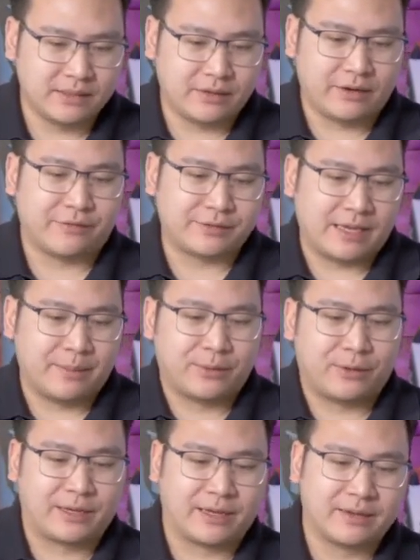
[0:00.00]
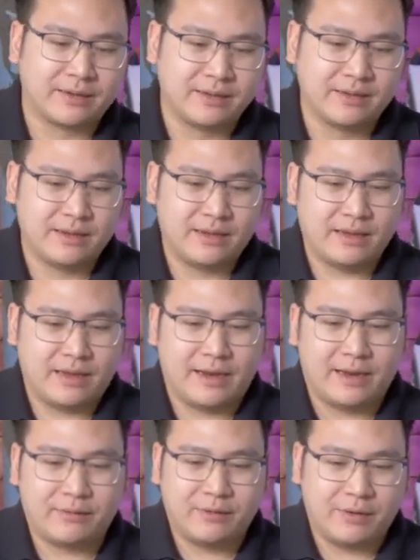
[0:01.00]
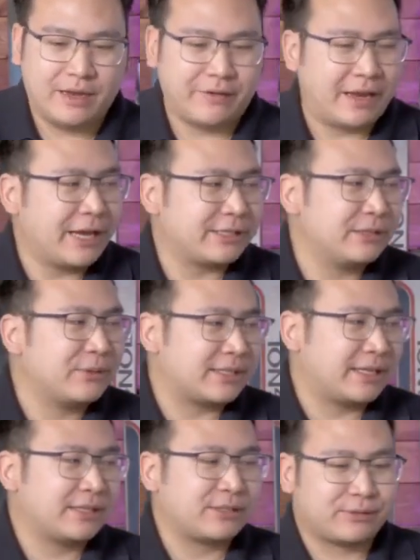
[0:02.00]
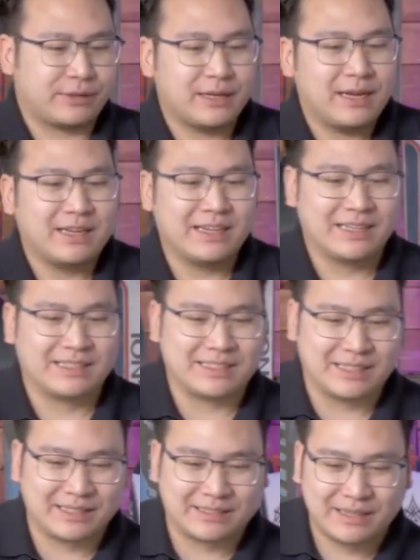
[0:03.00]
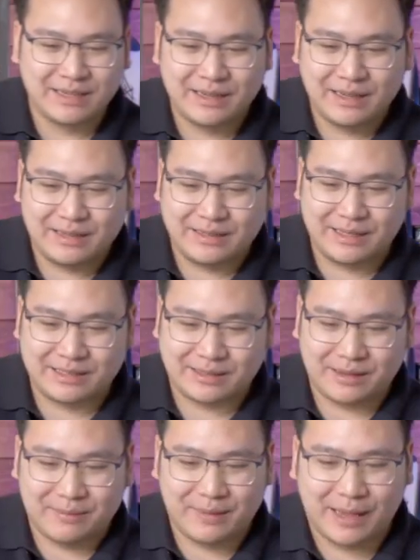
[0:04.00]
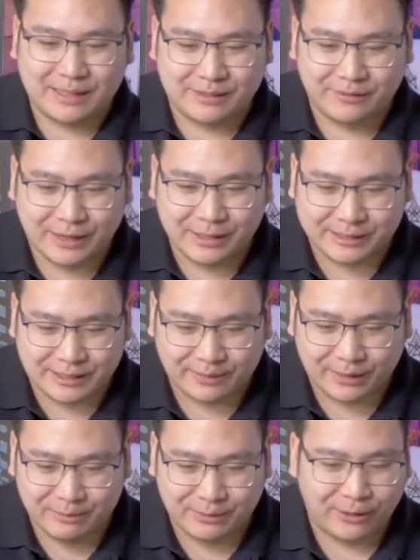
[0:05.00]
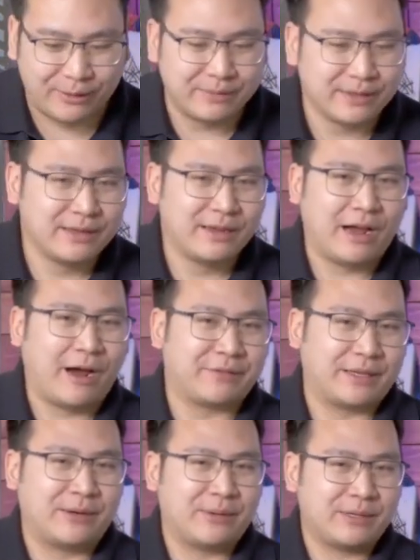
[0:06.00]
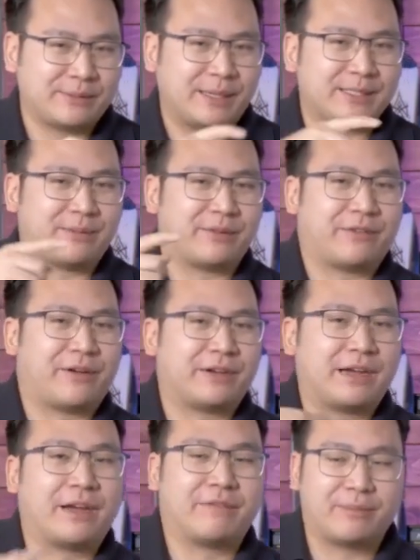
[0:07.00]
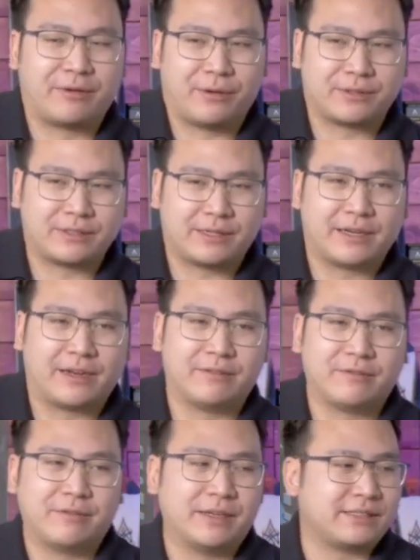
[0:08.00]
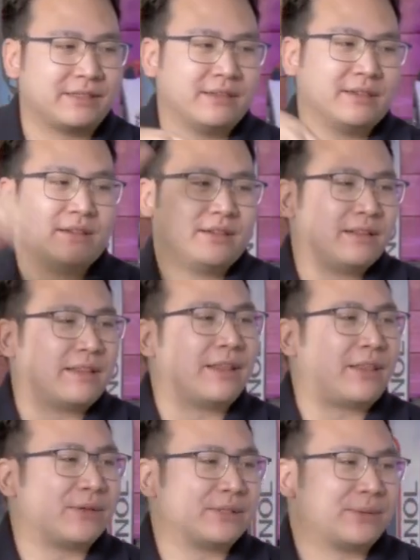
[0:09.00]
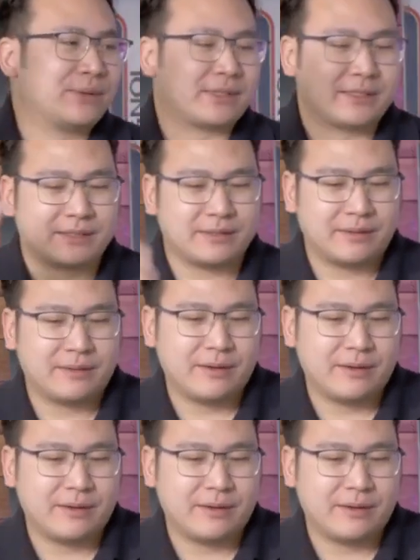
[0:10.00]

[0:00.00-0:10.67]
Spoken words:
You have Sam talking, and then if an agent looks at the screen, it sees this massive HTML blob after it spins up a very heavy browser and then reads 10,000 tokens.